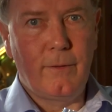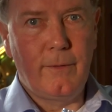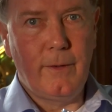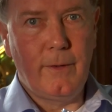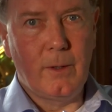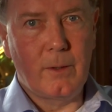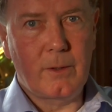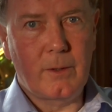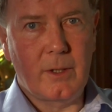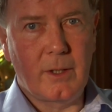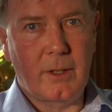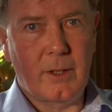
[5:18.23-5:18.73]

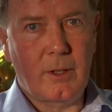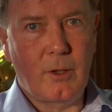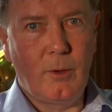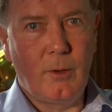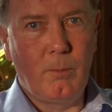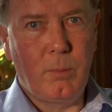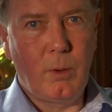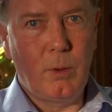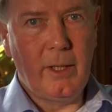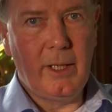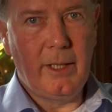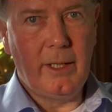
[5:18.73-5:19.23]
filtered,
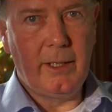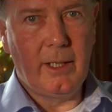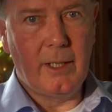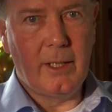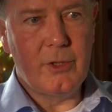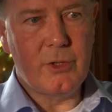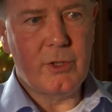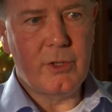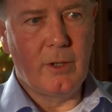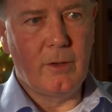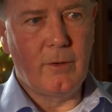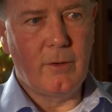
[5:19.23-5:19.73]
completely
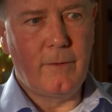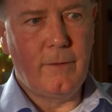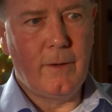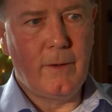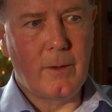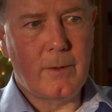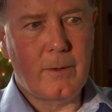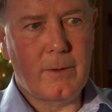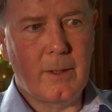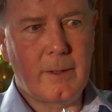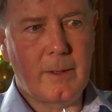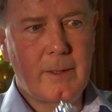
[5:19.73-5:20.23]
unchill
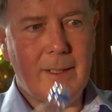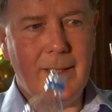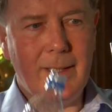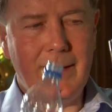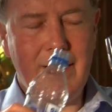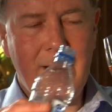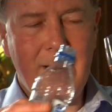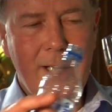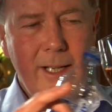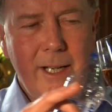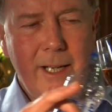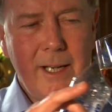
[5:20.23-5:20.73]
filtered. And
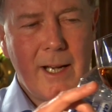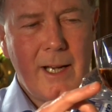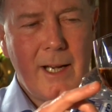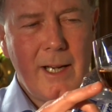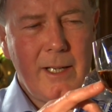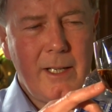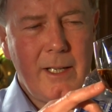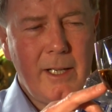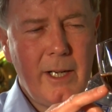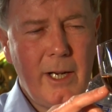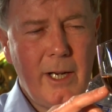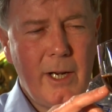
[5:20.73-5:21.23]

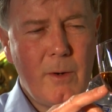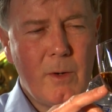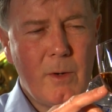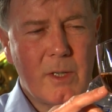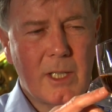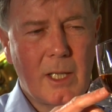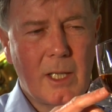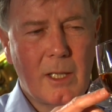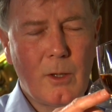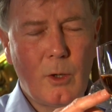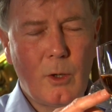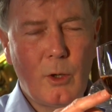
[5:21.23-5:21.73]
in here
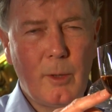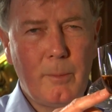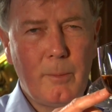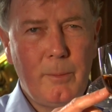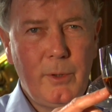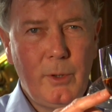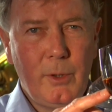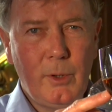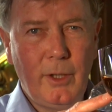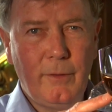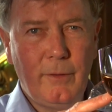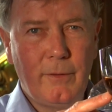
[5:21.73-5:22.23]
is a lot of
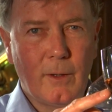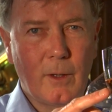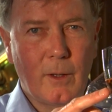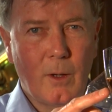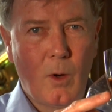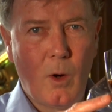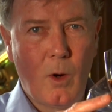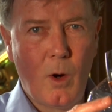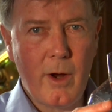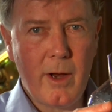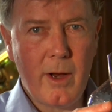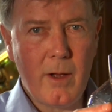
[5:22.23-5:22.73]
beautiful
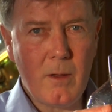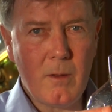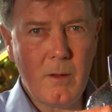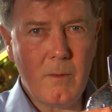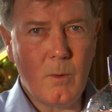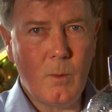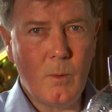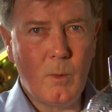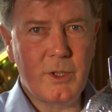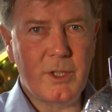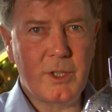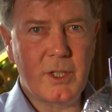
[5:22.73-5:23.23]

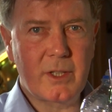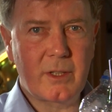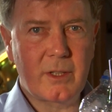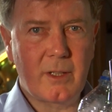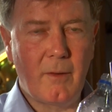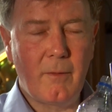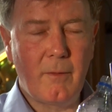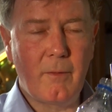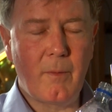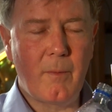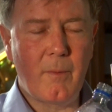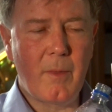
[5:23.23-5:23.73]
oil, which has
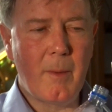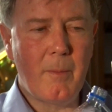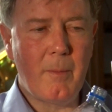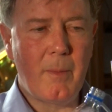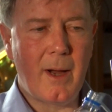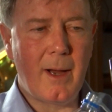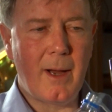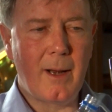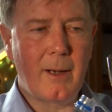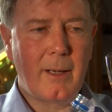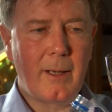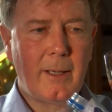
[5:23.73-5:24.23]
come from the
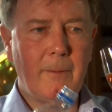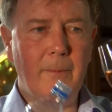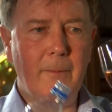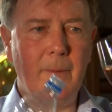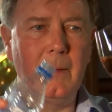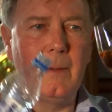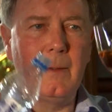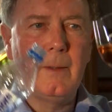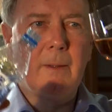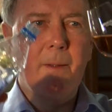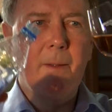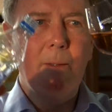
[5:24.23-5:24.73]
barley.
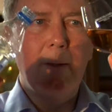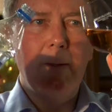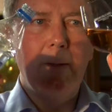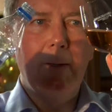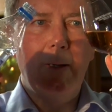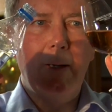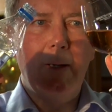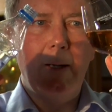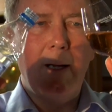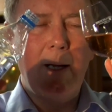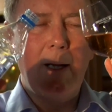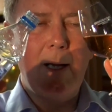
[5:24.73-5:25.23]

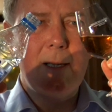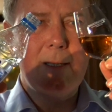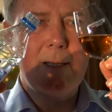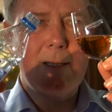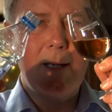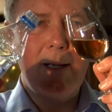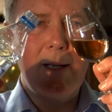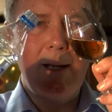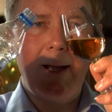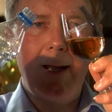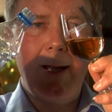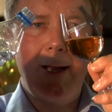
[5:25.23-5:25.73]
As
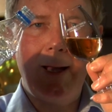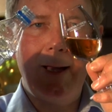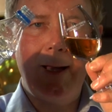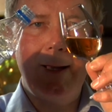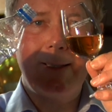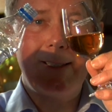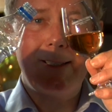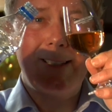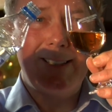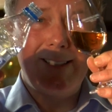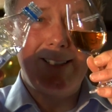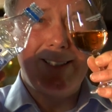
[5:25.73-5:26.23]
I
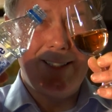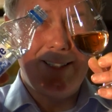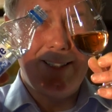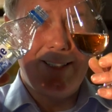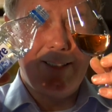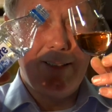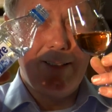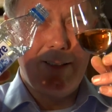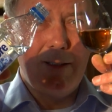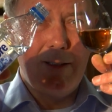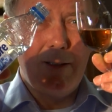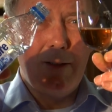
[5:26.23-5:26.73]
add
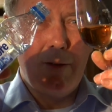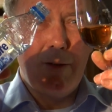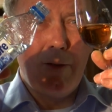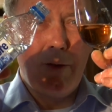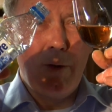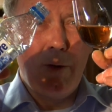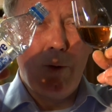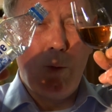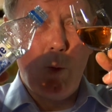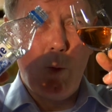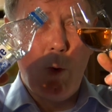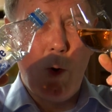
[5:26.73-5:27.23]

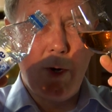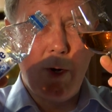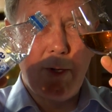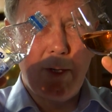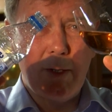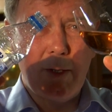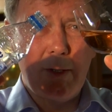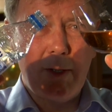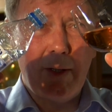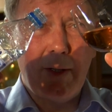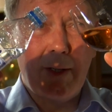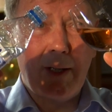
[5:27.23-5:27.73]
the
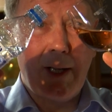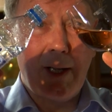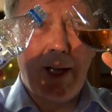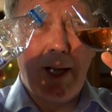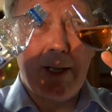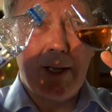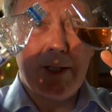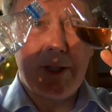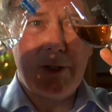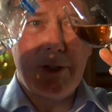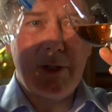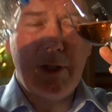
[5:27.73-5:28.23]
water to the
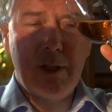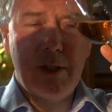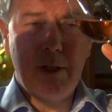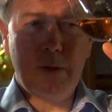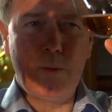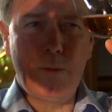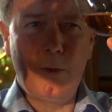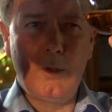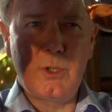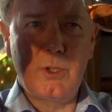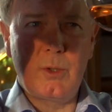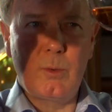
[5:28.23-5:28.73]
glass,
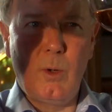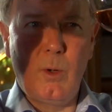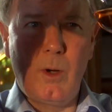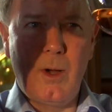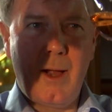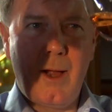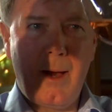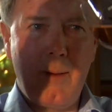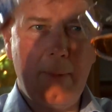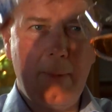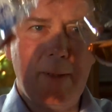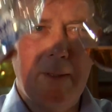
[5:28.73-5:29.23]
just watch what
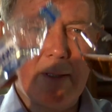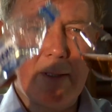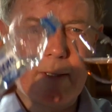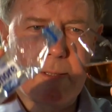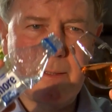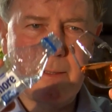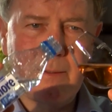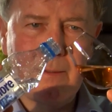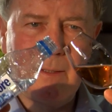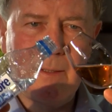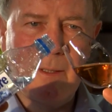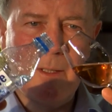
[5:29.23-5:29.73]
happens.
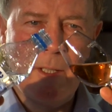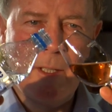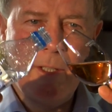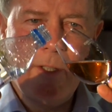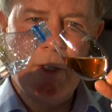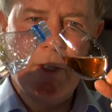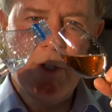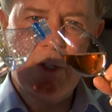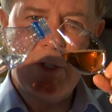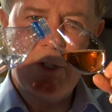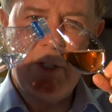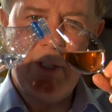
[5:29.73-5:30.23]

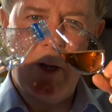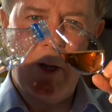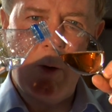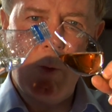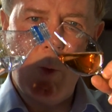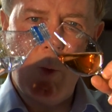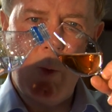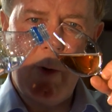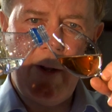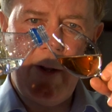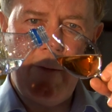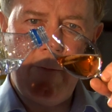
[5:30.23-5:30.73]
You'll see a
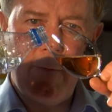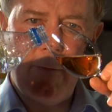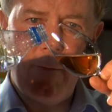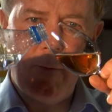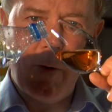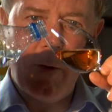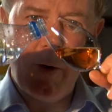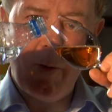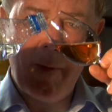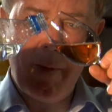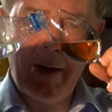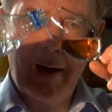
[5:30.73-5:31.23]
wave
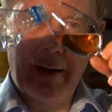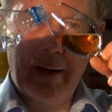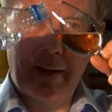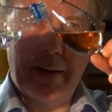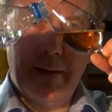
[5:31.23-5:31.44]
forming.